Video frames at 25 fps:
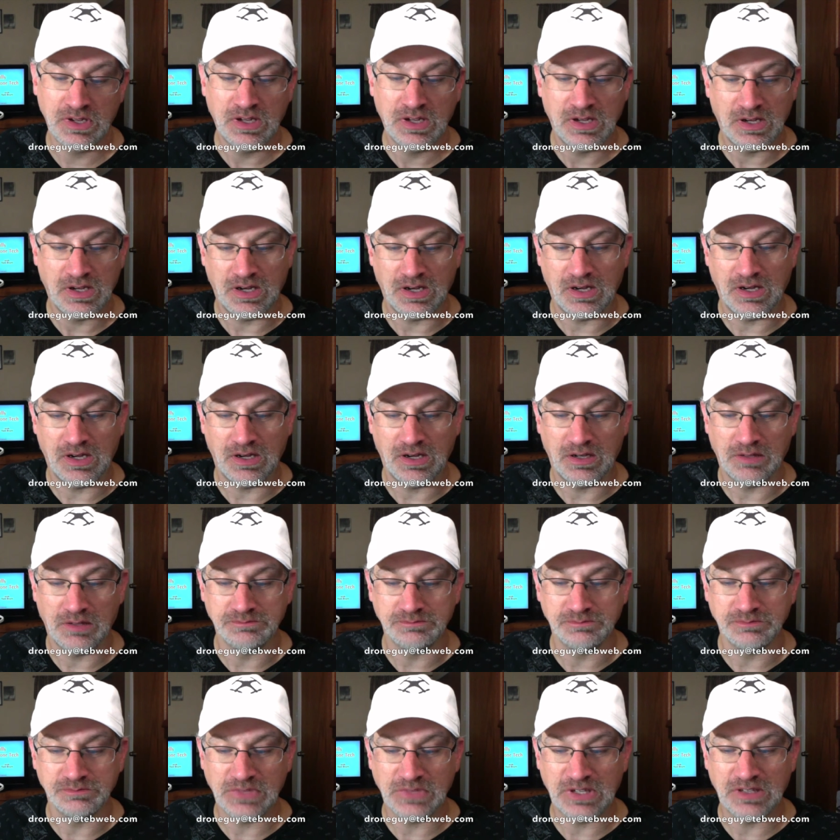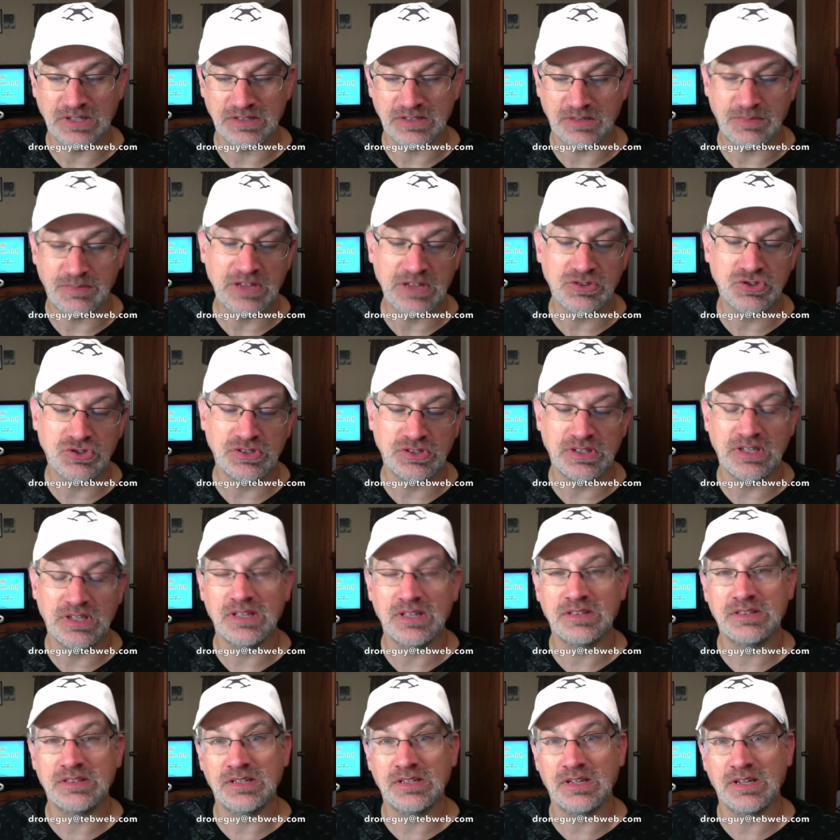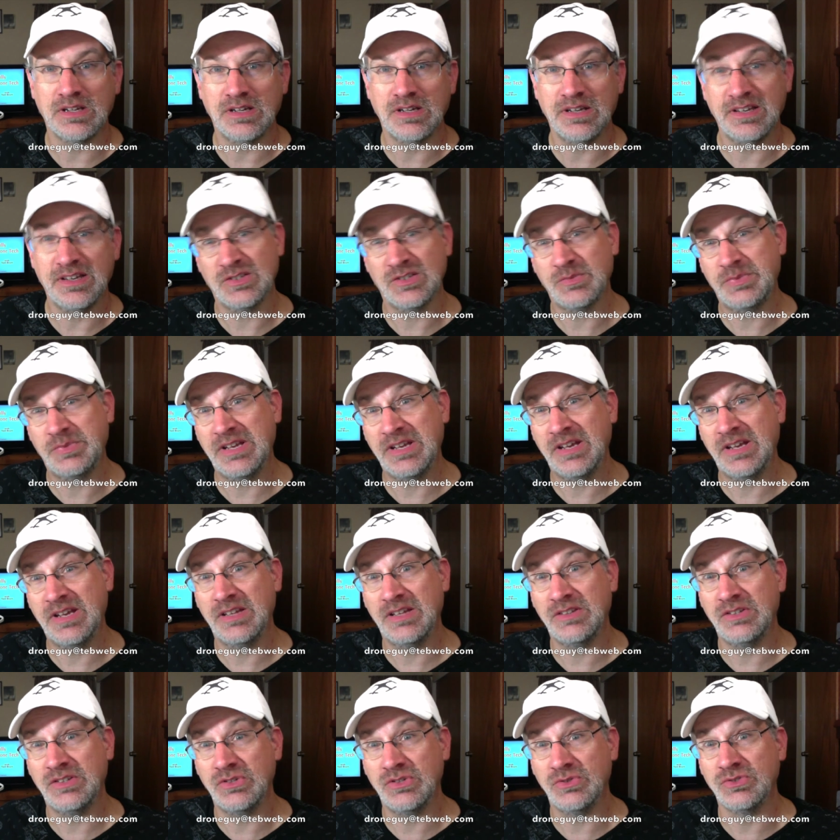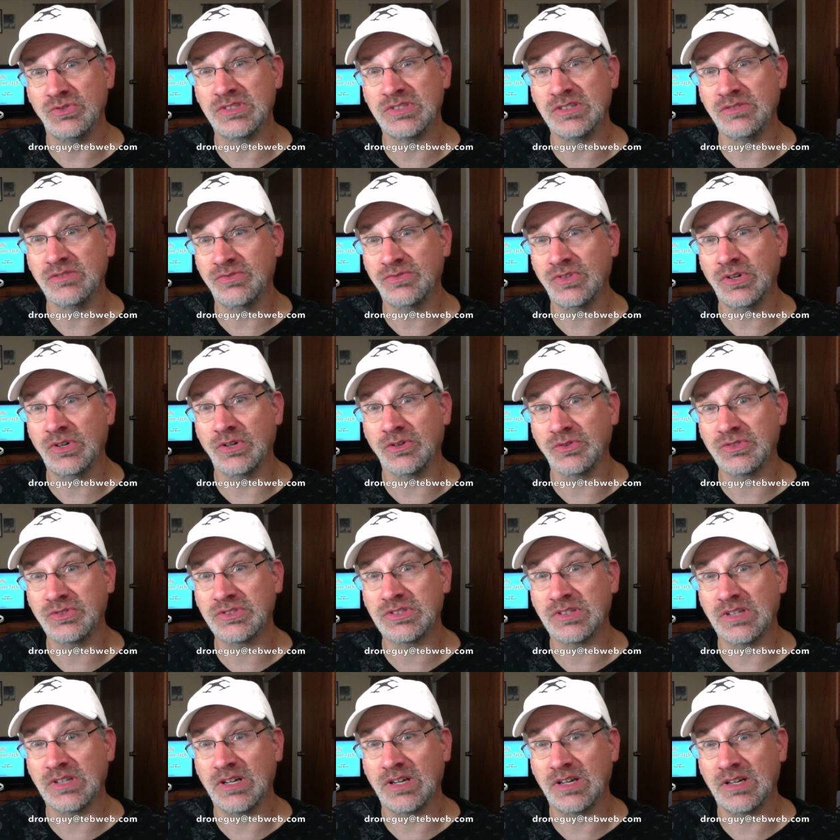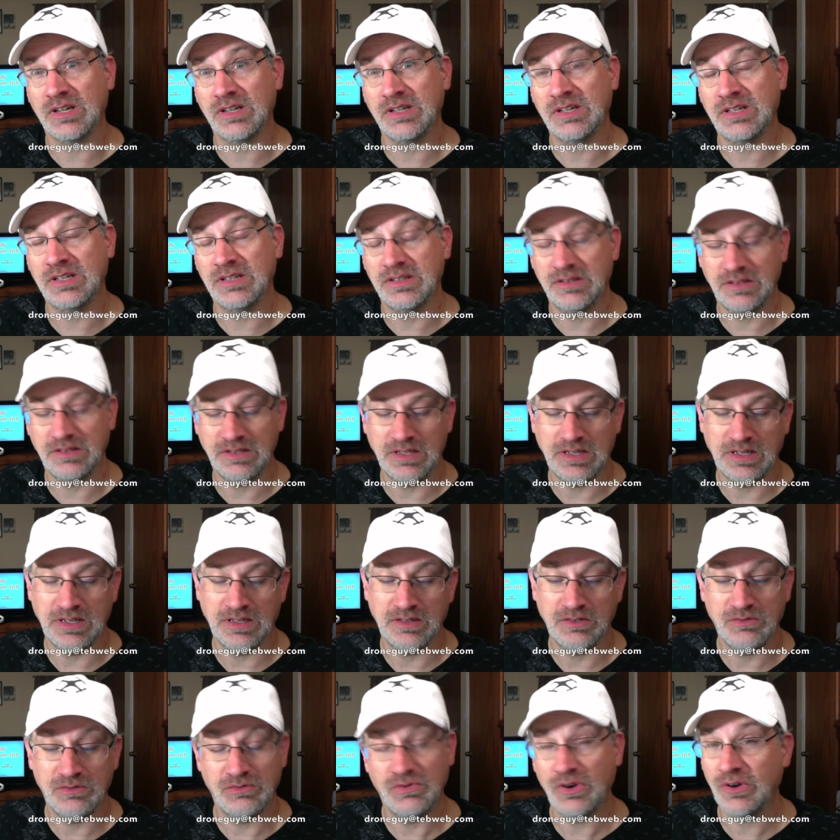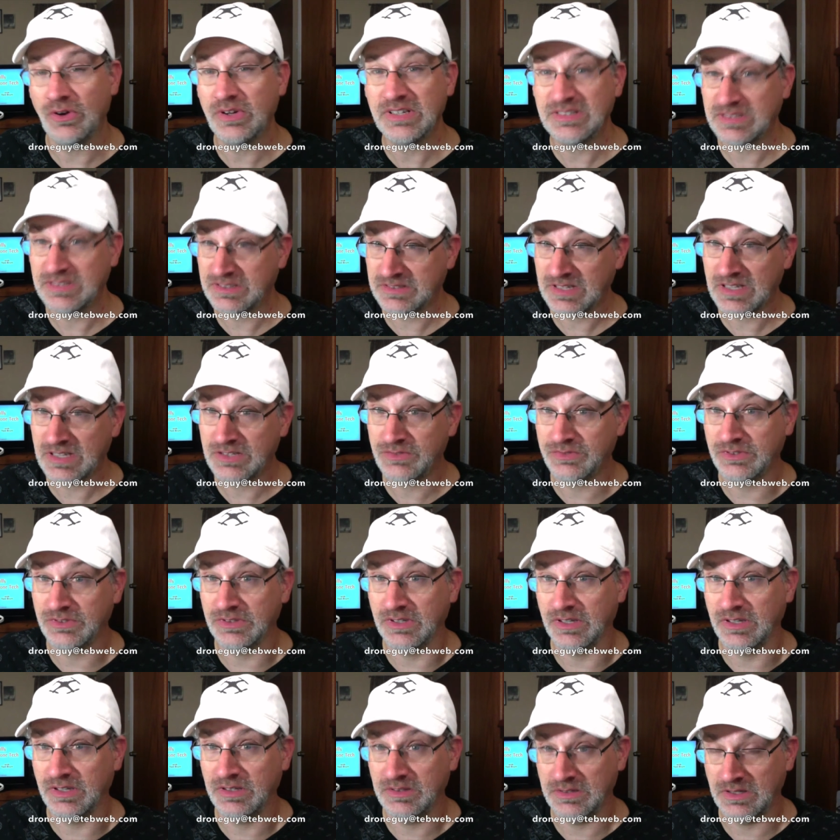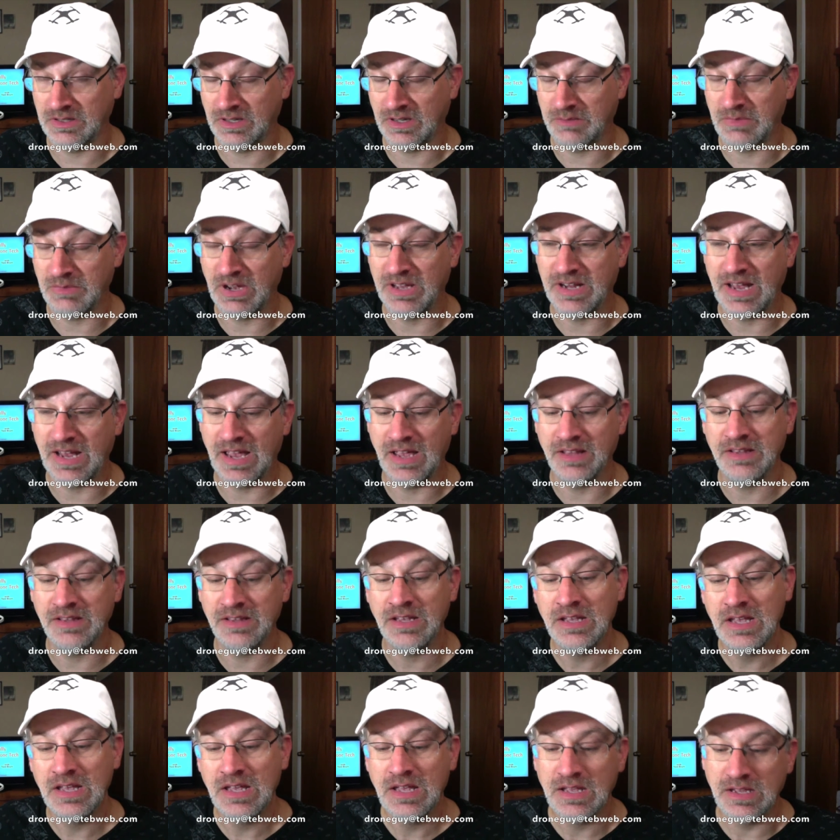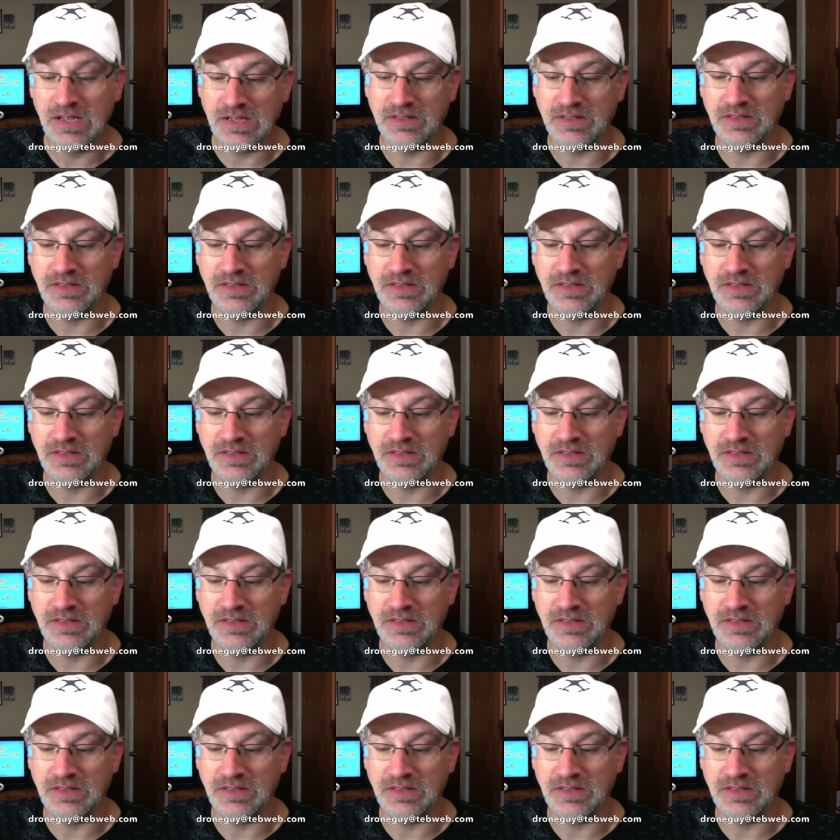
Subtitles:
As I mentioned, that ESPN used it first very successfully, I might add, in